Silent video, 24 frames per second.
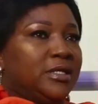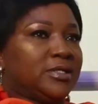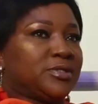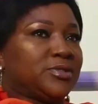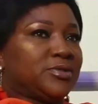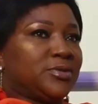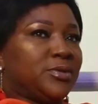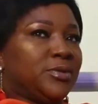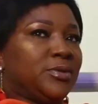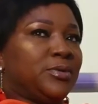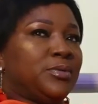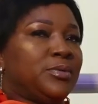
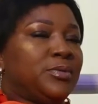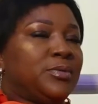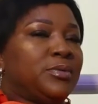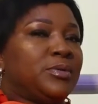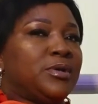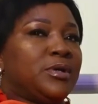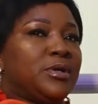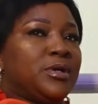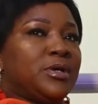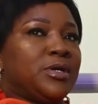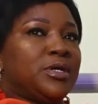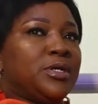So,
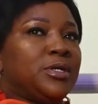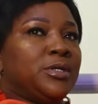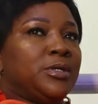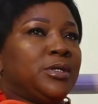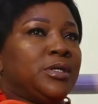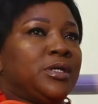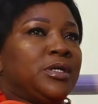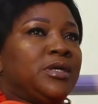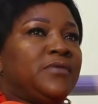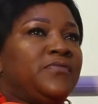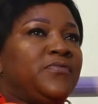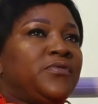you,
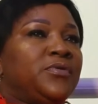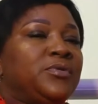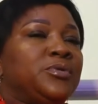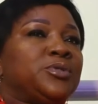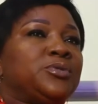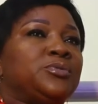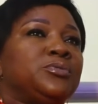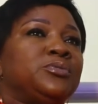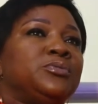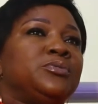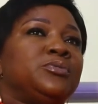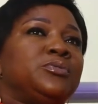if you
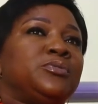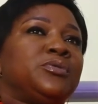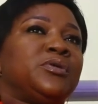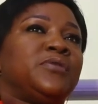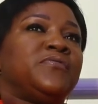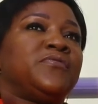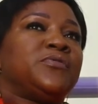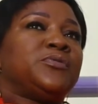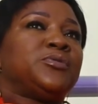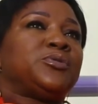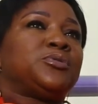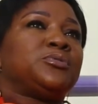do,
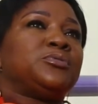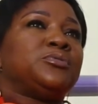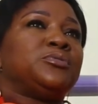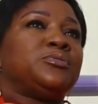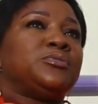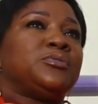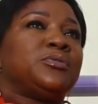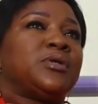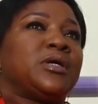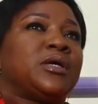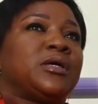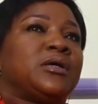if you
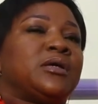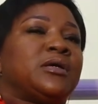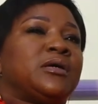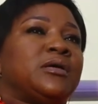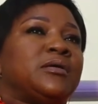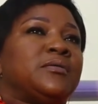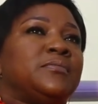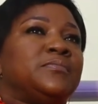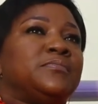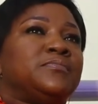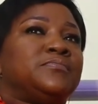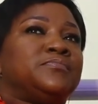do
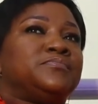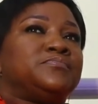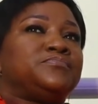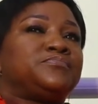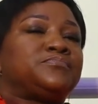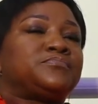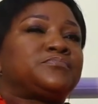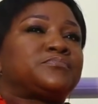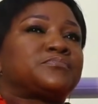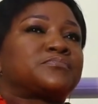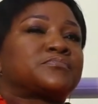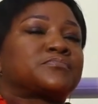um,
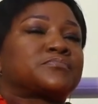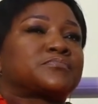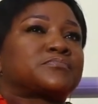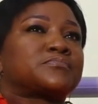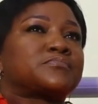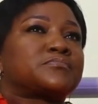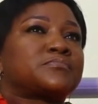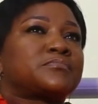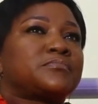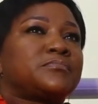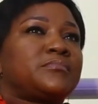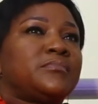
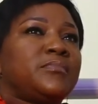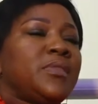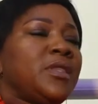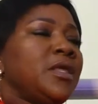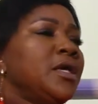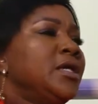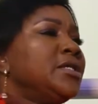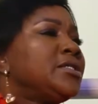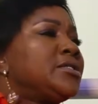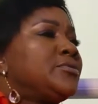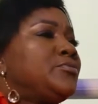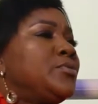
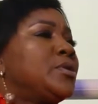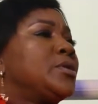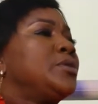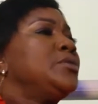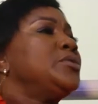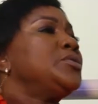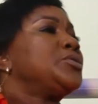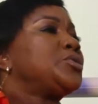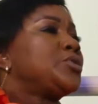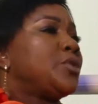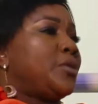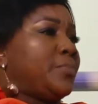a
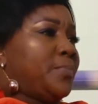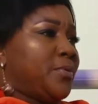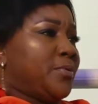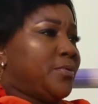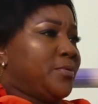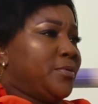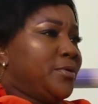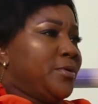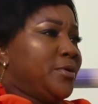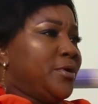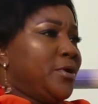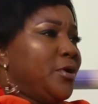sweeping top
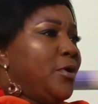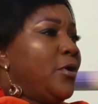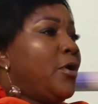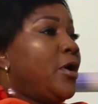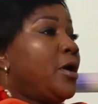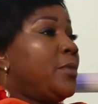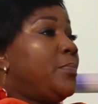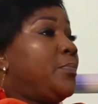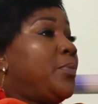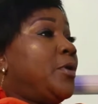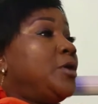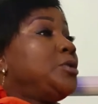or
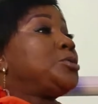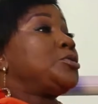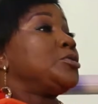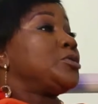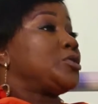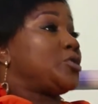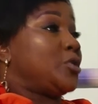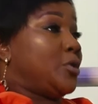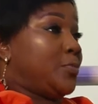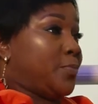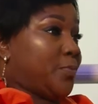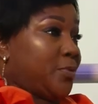a poncho
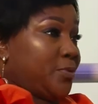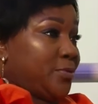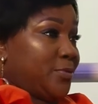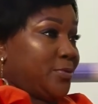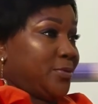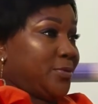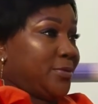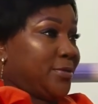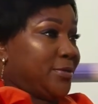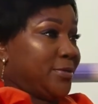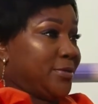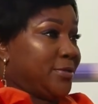top,
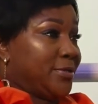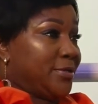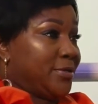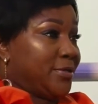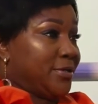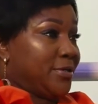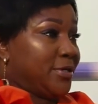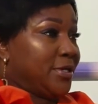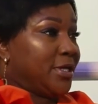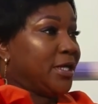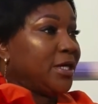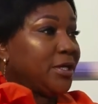
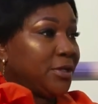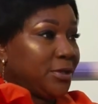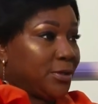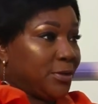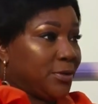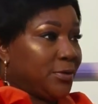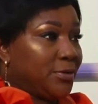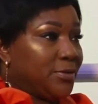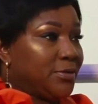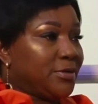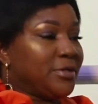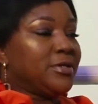okay. you
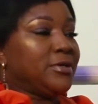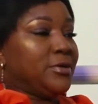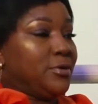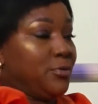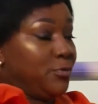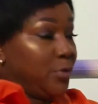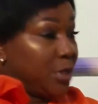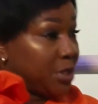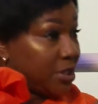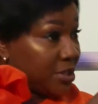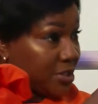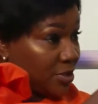know,
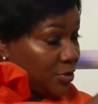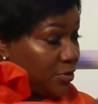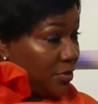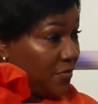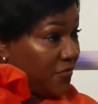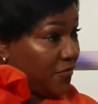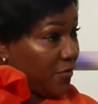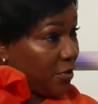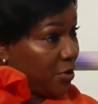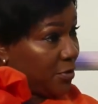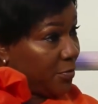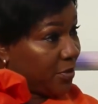which is good
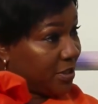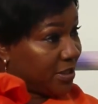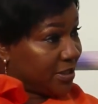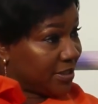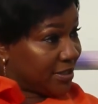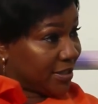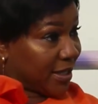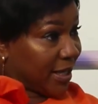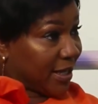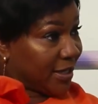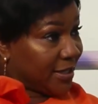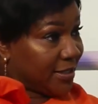for your body
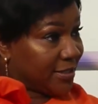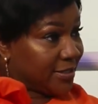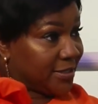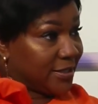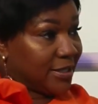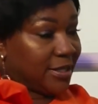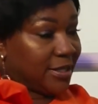size,